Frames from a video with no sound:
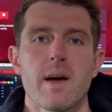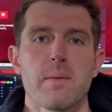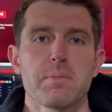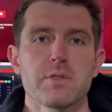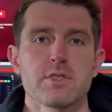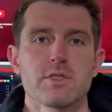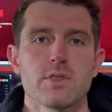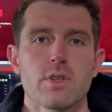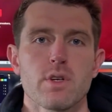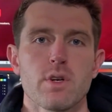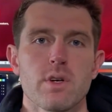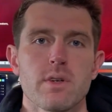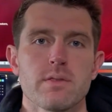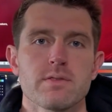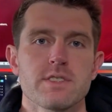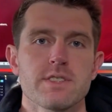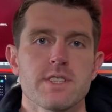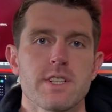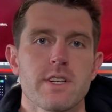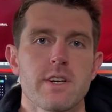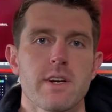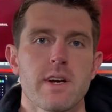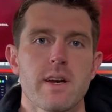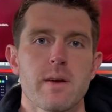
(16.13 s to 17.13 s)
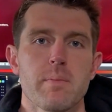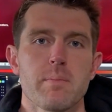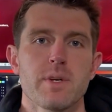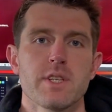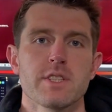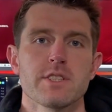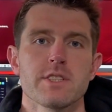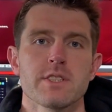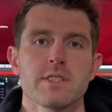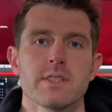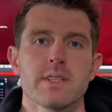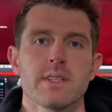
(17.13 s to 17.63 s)
episode of Sneakerhead
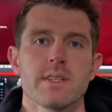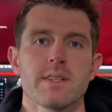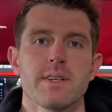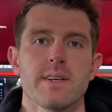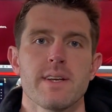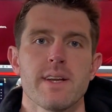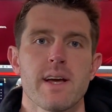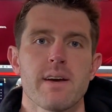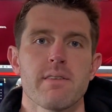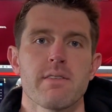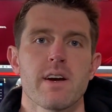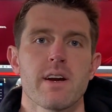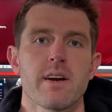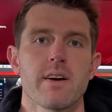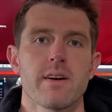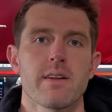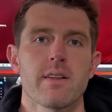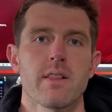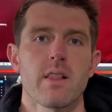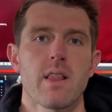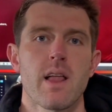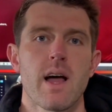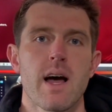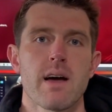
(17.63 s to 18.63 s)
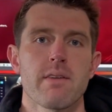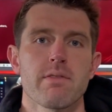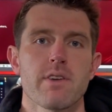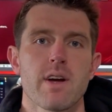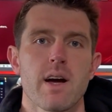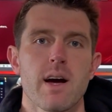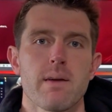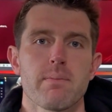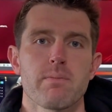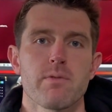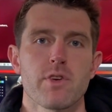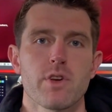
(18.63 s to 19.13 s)
Ambition, and today I've got another live
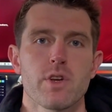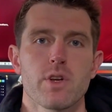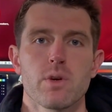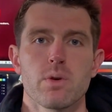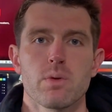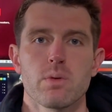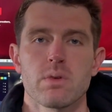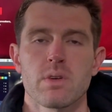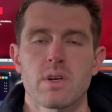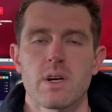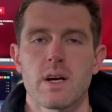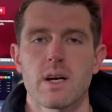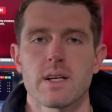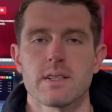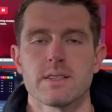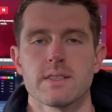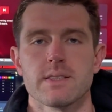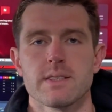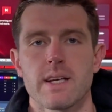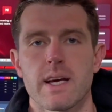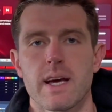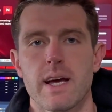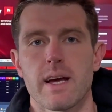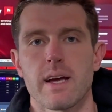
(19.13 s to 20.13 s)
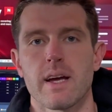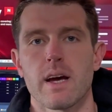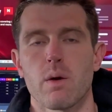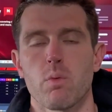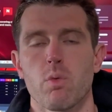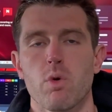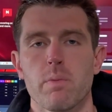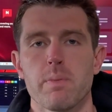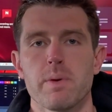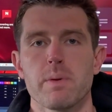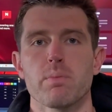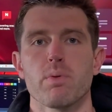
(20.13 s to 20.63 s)
cop for you. Uh, today I
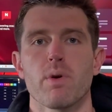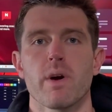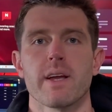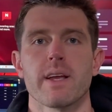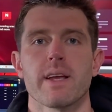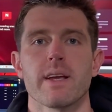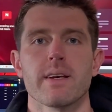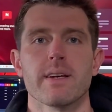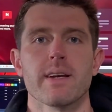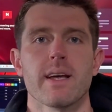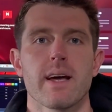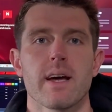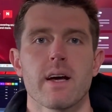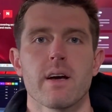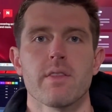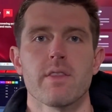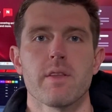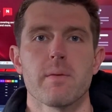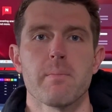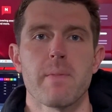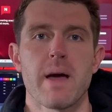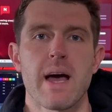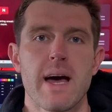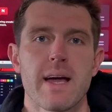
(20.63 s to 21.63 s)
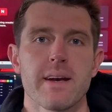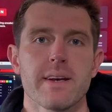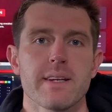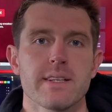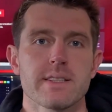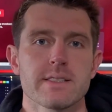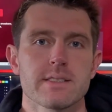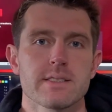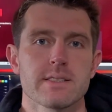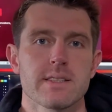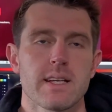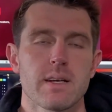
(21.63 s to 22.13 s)
will be breaking down the
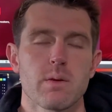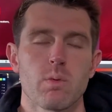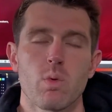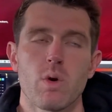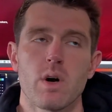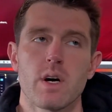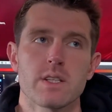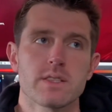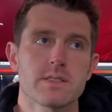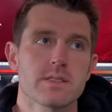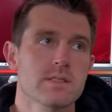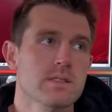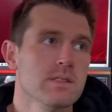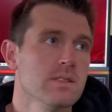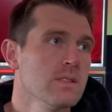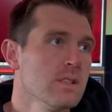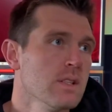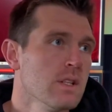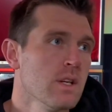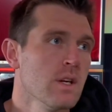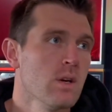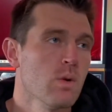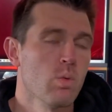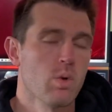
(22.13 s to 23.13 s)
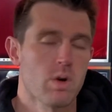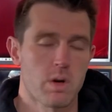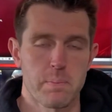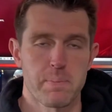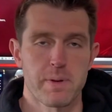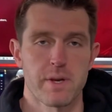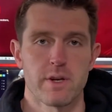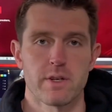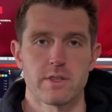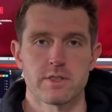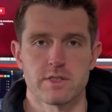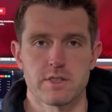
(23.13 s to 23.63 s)
madness that was what
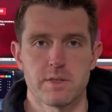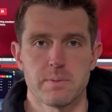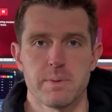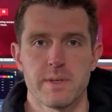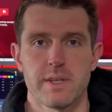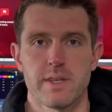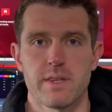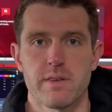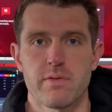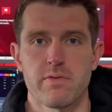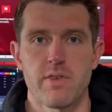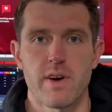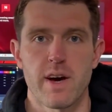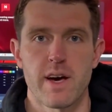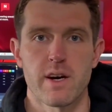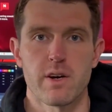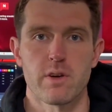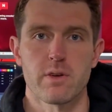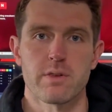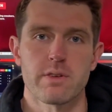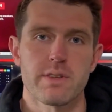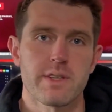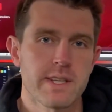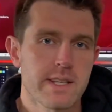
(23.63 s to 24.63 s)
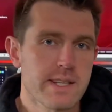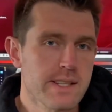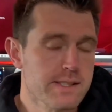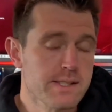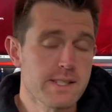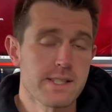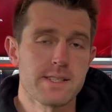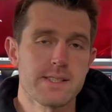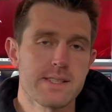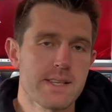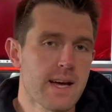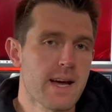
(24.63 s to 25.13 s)
appears to be the final
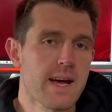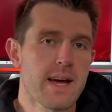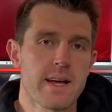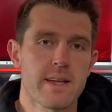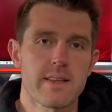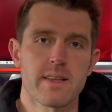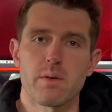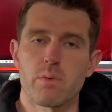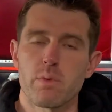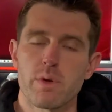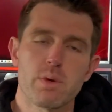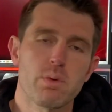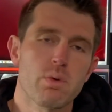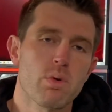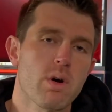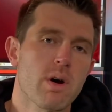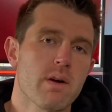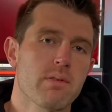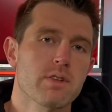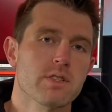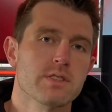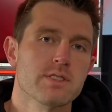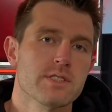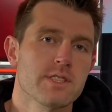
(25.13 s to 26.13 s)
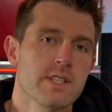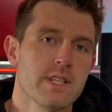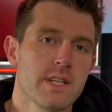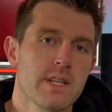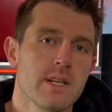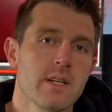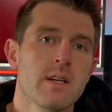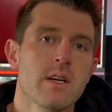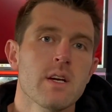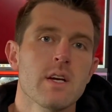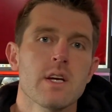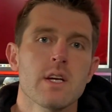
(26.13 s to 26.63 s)
Yeezy day that we will ever
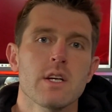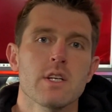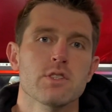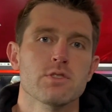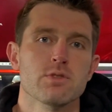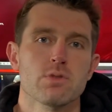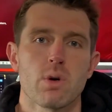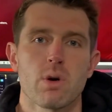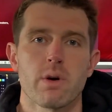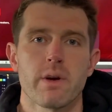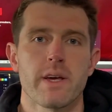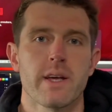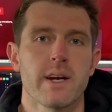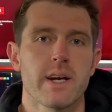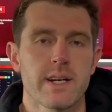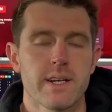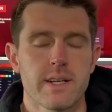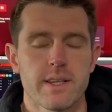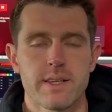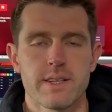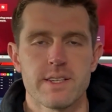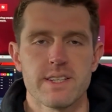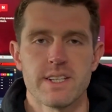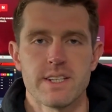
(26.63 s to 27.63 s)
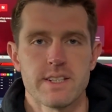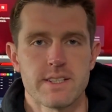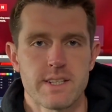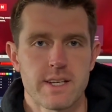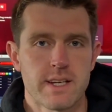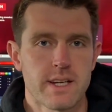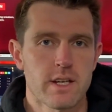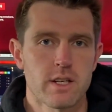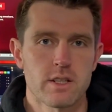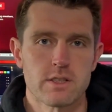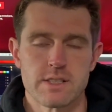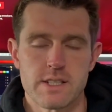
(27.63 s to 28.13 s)
see, so I'll get into the
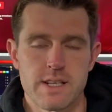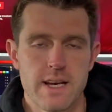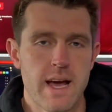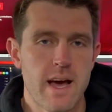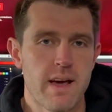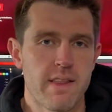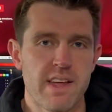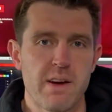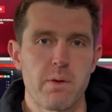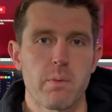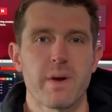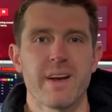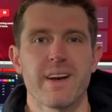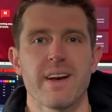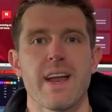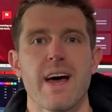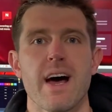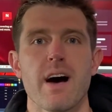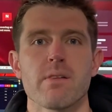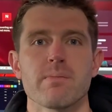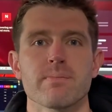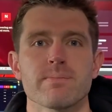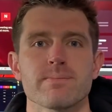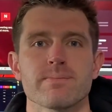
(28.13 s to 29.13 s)
details and how that went now.